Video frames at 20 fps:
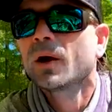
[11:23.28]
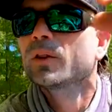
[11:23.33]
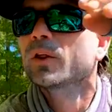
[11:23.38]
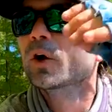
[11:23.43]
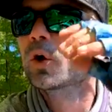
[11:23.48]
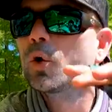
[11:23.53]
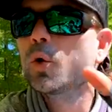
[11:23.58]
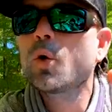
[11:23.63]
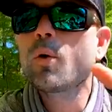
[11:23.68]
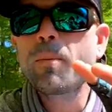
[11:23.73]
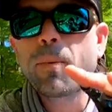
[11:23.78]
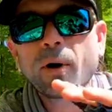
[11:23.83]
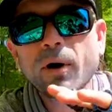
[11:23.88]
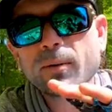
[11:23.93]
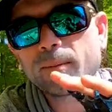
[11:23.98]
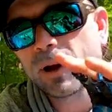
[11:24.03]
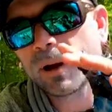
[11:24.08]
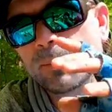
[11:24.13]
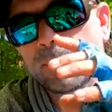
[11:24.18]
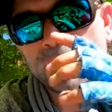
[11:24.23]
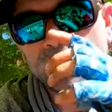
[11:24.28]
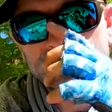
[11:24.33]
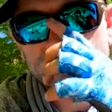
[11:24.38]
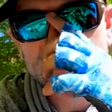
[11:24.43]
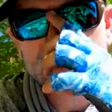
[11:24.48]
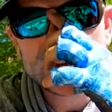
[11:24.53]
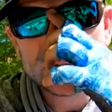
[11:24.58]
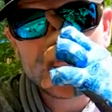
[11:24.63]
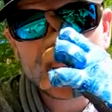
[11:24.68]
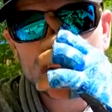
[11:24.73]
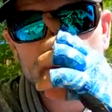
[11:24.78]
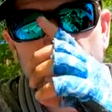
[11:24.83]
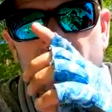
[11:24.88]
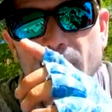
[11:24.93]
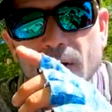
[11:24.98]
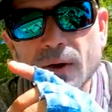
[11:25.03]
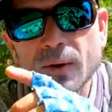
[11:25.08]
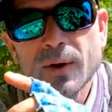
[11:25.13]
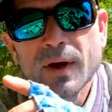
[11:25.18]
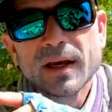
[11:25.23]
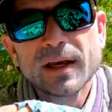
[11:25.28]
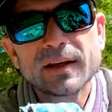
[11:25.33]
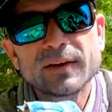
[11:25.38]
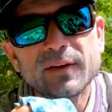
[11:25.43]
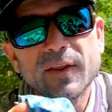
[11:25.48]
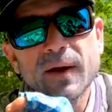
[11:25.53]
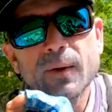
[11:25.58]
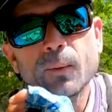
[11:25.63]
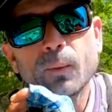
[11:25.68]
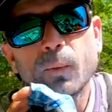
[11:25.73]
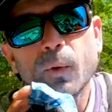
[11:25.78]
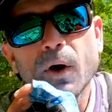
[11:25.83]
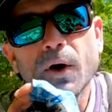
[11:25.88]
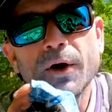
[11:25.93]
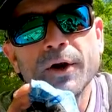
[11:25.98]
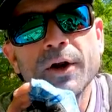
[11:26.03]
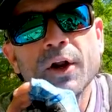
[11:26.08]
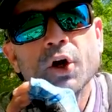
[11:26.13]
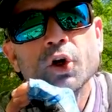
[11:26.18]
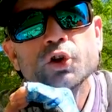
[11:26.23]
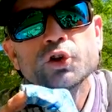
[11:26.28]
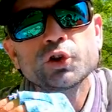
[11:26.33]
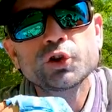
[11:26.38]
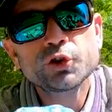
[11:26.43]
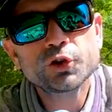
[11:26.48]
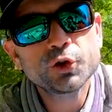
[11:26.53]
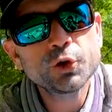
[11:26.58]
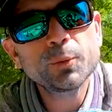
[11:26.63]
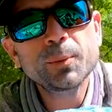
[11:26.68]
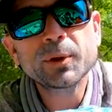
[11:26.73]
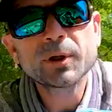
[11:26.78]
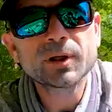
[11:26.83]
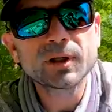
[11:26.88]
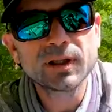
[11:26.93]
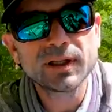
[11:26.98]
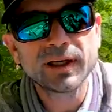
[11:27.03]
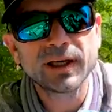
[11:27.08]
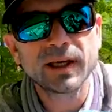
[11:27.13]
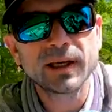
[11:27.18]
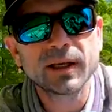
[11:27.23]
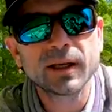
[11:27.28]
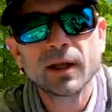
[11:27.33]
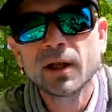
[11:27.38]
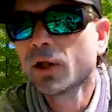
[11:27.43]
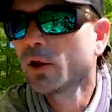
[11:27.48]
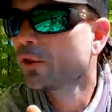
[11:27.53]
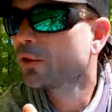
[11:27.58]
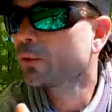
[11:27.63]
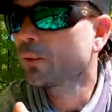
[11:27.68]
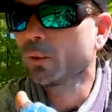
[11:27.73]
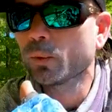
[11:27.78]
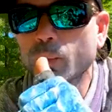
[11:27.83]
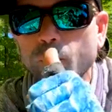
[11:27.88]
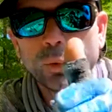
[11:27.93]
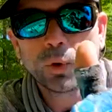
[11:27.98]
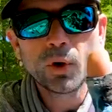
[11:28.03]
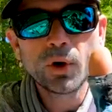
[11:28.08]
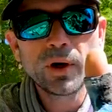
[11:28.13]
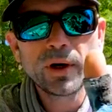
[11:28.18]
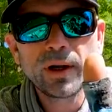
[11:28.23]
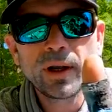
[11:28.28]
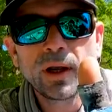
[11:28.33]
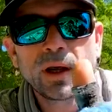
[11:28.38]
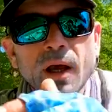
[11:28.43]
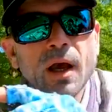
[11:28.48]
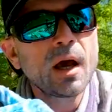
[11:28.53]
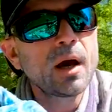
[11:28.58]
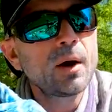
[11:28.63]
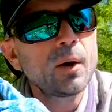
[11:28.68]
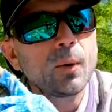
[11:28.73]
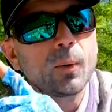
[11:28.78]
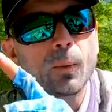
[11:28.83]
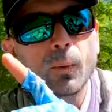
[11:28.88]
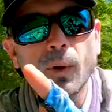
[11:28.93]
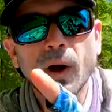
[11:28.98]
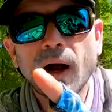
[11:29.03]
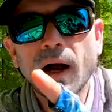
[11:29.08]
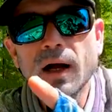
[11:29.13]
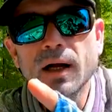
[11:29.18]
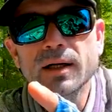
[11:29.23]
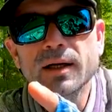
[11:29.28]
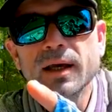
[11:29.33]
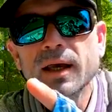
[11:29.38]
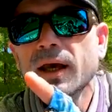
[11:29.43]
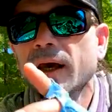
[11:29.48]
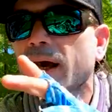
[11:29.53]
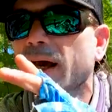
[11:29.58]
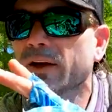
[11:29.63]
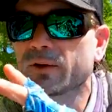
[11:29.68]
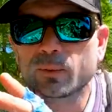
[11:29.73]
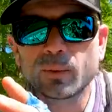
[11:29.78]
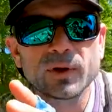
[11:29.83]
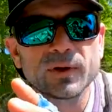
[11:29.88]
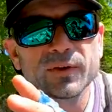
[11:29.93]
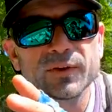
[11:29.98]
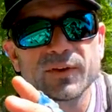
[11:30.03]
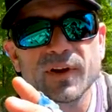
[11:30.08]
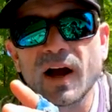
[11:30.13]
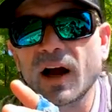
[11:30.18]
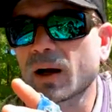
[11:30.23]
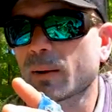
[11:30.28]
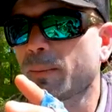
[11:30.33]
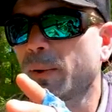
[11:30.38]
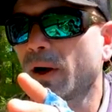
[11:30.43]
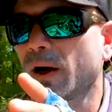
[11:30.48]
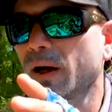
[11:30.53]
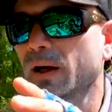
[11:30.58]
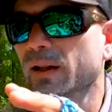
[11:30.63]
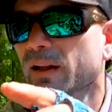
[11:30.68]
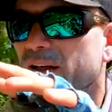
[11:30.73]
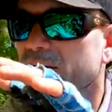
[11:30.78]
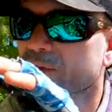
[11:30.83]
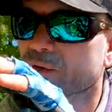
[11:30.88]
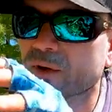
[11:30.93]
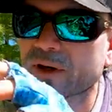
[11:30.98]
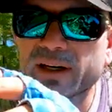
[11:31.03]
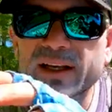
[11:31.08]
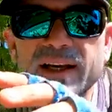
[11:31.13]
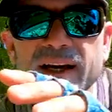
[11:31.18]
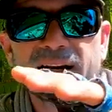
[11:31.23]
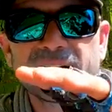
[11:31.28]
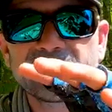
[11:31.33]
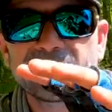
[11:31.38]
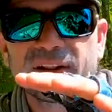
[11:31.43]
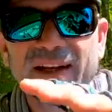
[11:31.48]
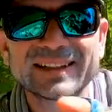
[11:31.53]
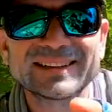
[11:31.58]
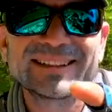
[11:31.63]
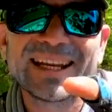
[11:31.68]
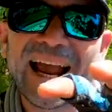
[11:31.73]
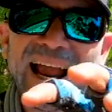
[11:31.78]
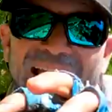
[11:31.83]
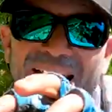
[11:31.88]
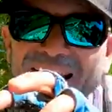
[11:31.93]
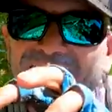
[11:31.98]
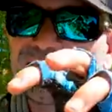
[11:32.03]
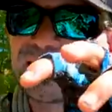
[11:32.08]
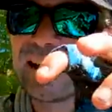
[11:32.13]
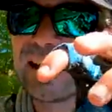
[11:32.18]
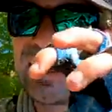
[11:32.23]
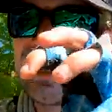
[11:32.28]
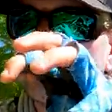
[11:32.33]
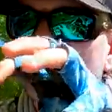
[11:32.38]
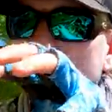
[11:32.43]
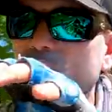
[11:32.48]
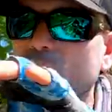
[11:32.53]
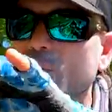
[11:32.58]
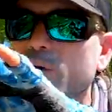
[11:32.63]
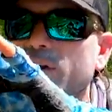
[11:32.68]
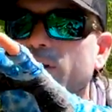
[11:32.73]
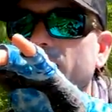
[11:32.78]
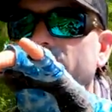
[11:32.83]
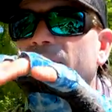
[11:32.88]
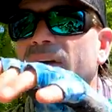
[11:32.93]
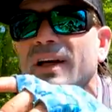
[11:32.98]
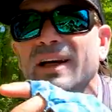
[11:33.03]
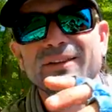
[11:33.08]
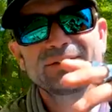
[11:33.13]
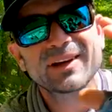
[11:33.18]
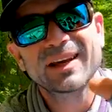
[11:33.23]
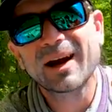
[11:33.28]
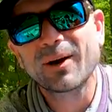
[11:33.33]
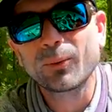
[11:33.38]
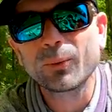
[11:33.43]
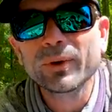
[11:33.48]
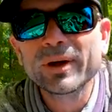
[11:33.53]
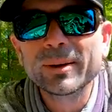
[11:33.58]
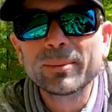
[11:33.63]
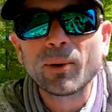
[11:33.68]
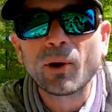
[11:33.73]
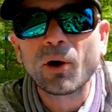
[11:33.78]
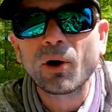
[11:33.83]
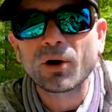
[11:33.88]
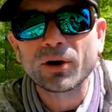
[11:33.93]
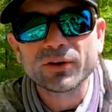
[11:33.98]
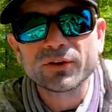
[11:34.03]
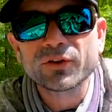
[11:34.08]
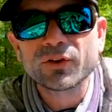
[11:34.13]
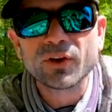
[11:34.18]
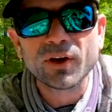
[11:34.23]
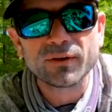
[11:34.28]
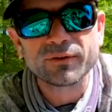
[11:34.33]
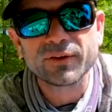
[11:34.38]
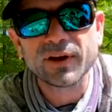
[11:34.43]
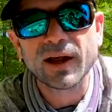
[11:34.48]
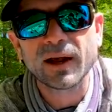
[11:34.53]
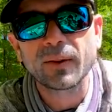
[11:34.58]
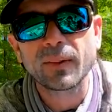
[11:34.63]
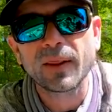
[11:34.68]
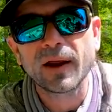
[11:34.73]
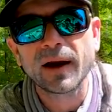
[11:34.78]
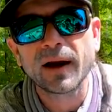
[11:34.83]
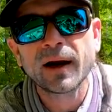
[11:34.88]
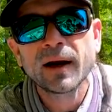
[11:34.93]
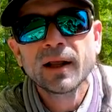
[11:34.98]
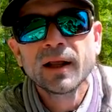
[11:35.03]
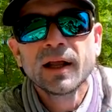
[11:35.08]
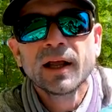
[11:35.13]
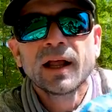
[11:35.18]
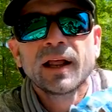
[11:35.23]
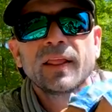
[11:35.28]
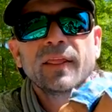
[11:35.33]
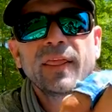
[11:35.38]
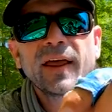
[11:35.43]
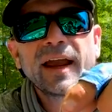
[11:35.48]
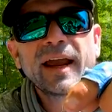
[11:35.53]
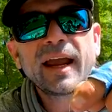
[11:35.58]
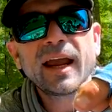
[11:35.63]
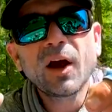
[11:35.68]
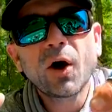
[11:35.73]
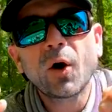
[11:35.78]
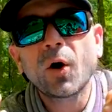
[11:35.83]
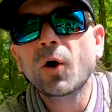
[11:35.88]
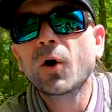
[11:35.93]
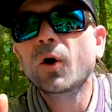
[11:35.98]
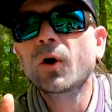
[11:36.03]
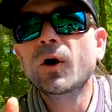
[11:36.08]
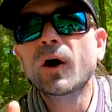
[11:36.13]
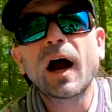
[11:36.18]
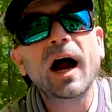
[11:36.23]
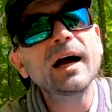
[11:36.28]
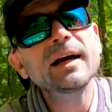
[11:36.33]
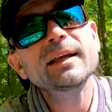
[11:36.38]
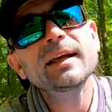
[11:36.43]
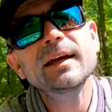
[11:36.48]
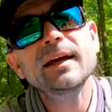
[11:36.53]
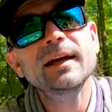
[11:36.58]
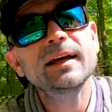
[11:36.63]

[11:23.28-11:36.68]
The cool part about both these jigs, though, is they run super clean through wood, rock, as well as dock pilings or any kind of like tangly sort of, if you got rebar and stuff down there. They are,